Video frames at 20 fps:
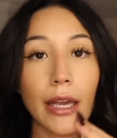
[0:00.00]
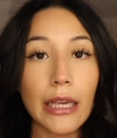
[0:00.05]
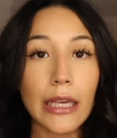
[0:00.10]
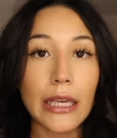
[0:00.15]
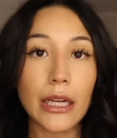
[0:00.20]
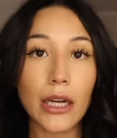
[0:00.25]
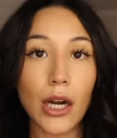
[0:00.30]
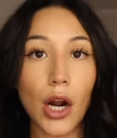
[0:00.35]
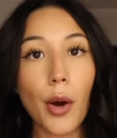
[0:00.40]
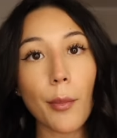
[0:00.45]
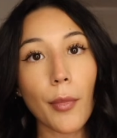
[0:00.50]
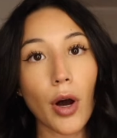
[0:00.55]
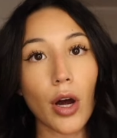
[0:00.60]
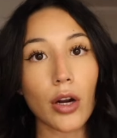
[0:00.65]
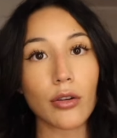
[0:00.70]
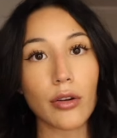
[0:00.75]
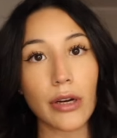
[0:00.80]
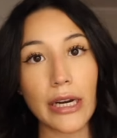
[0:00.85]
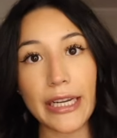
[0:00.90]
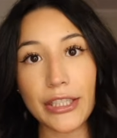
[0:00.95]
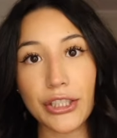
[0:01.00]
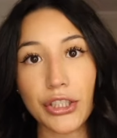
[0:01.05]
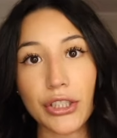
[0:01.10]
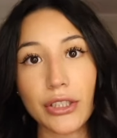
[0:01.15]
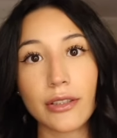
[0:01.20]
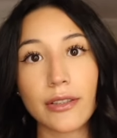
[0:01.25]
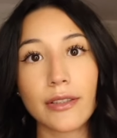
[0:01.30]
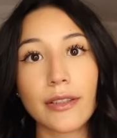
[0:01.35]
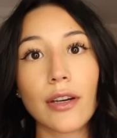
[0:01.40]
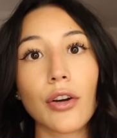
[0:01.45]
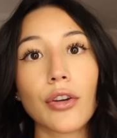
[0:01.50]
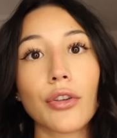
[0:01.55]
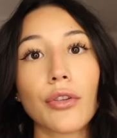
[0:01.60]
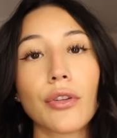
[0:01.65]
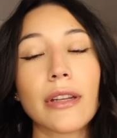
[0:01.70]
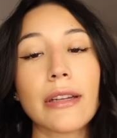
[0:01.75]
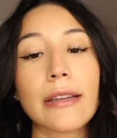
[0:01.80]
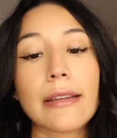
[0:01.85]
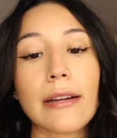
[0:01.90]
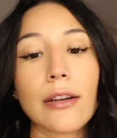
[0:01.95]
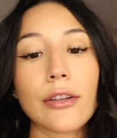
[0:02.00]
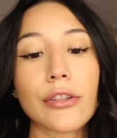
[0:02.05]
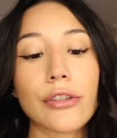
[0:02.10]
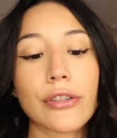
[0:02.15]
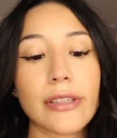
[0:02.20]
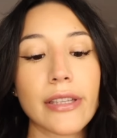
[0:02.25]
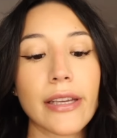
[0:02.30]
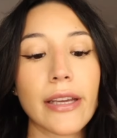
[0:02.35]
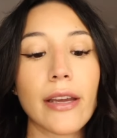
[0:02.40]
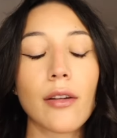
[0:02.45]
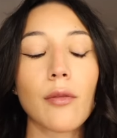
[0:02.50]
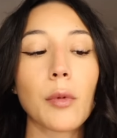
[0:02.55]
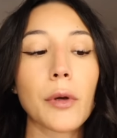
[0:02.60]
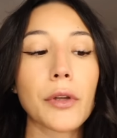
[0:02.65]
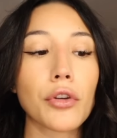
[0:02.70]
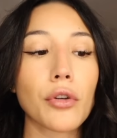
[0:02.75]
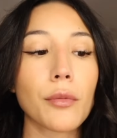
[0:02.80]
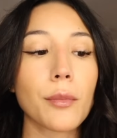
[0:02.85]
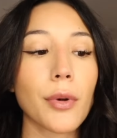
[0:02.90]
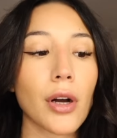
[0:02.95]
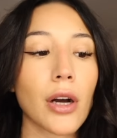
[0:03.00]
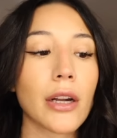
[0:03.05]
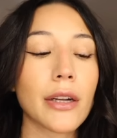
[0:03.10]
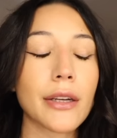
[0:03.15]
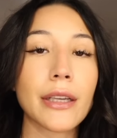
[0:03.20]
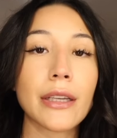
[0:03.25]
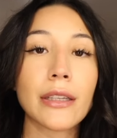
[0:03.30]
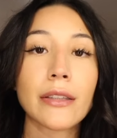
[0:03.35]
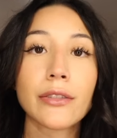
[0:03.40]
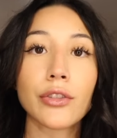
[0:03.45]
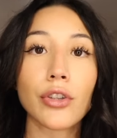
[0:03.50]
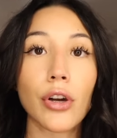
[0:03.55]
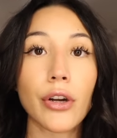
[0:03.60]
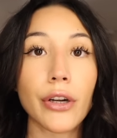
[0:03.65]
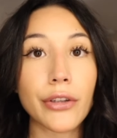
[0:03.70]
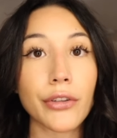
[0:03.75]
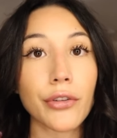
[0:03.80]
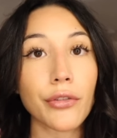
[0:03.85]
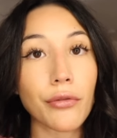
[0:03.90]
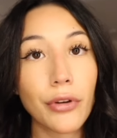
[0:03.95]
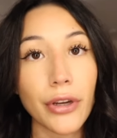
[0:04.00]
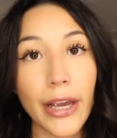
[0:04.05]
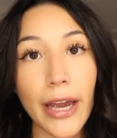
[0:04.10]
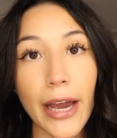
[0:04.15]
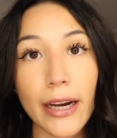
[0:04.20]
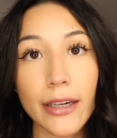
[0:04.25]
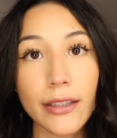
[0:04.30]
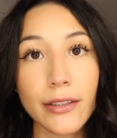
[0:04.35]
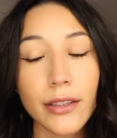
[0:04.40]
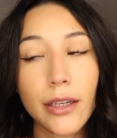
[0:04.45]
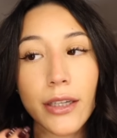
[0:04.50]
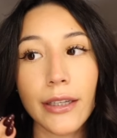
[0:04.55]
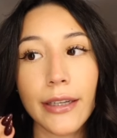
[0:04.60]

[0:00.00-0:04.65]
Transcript: in moderation still you need to understand when your body is starting to react